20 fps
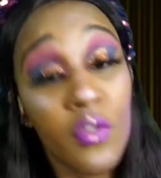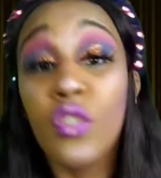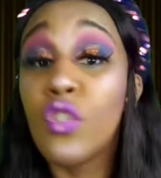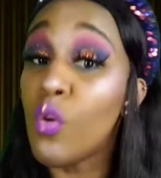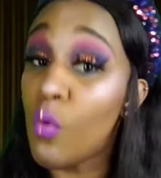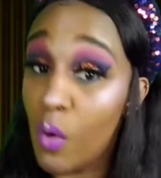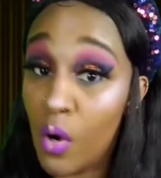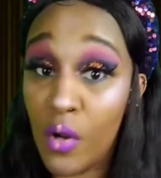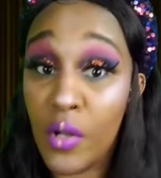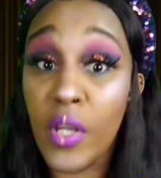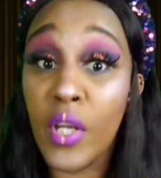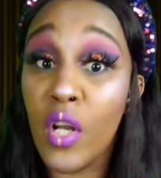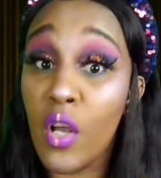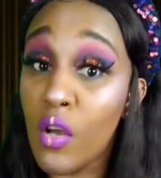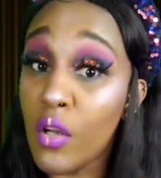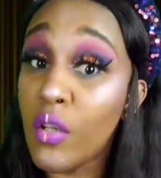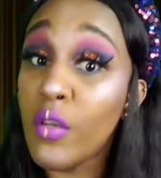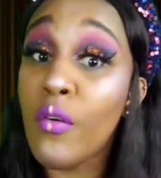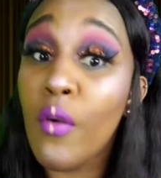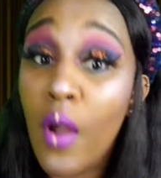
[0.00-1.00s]
Twerking
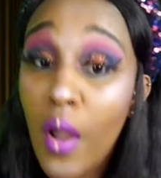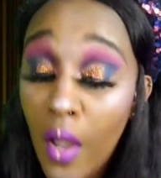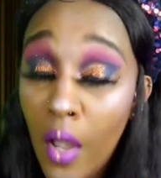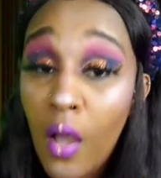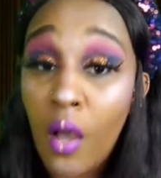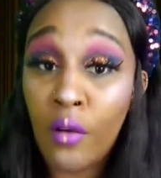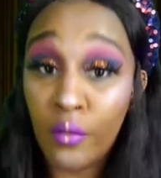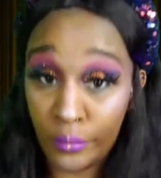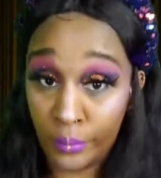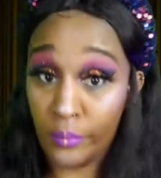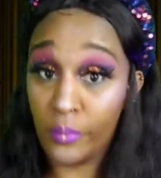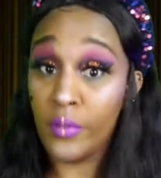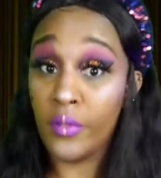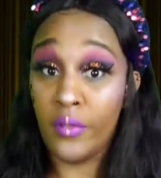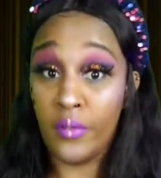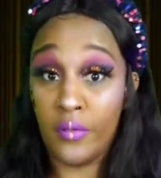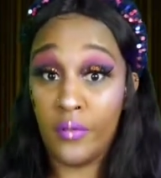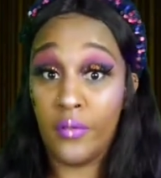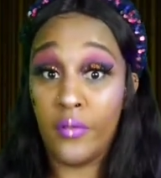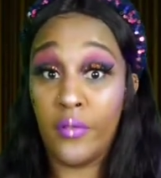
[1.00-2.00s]
on the ground.
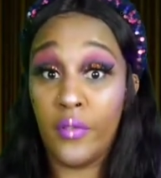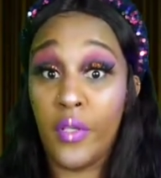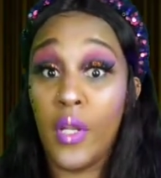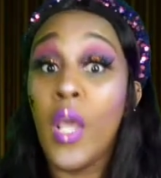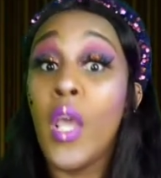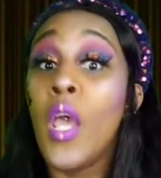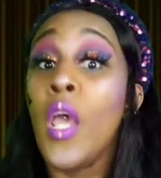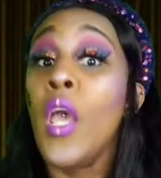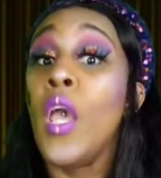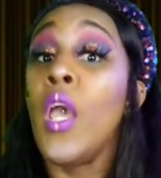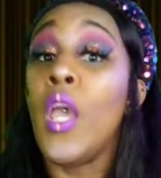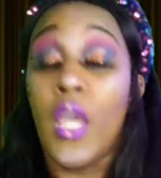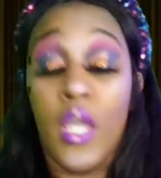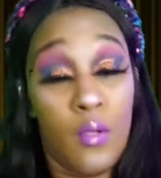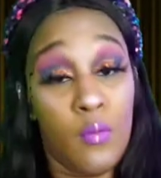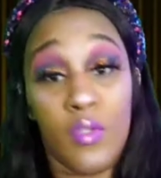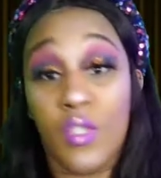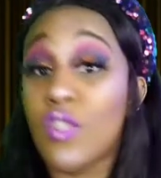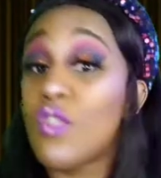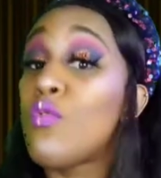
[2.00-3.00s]

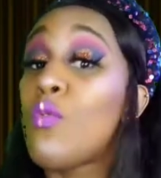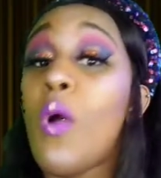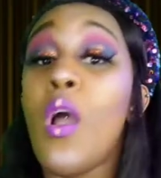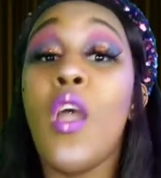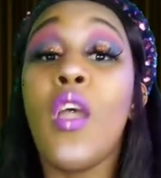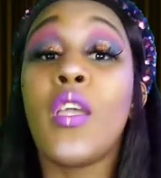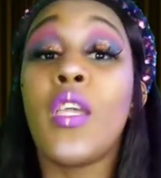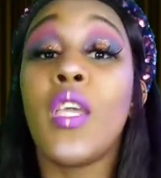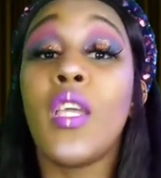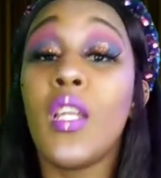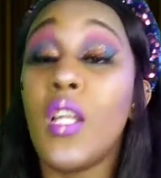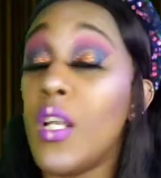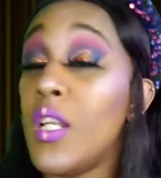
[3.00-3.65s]
He was twerking,